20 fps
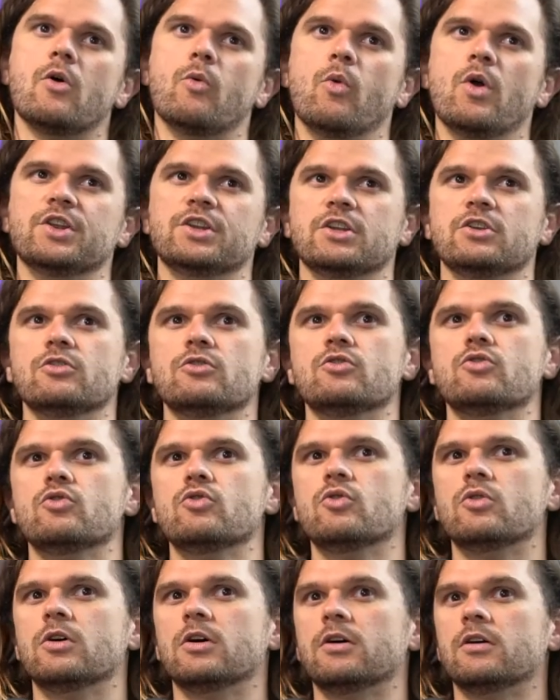when
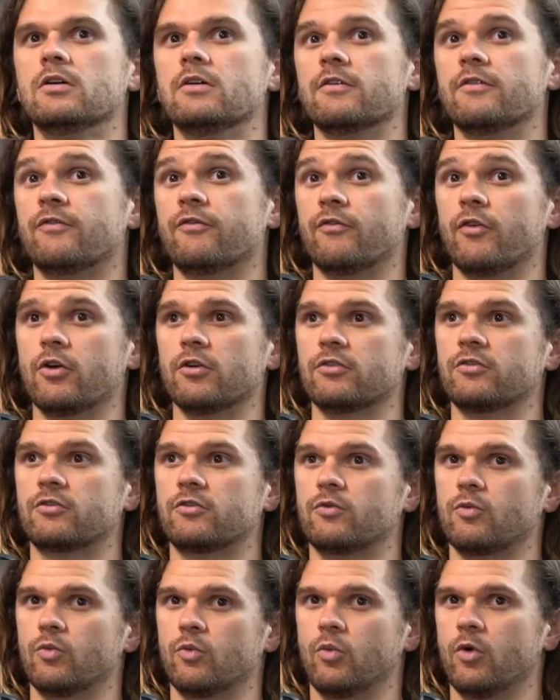you
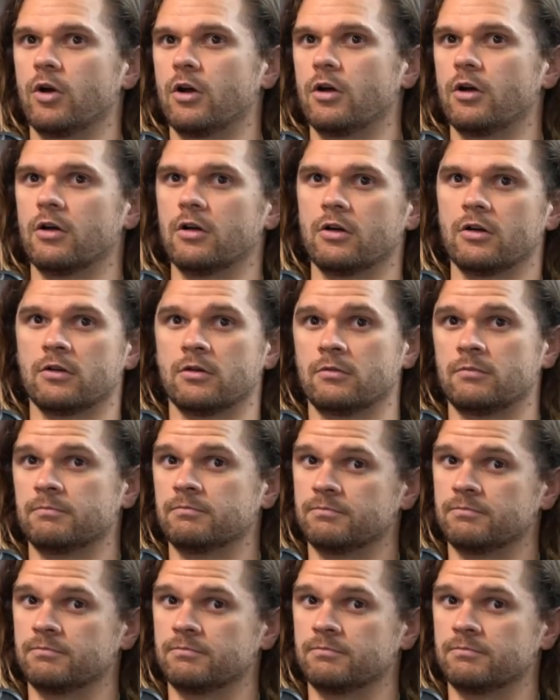first were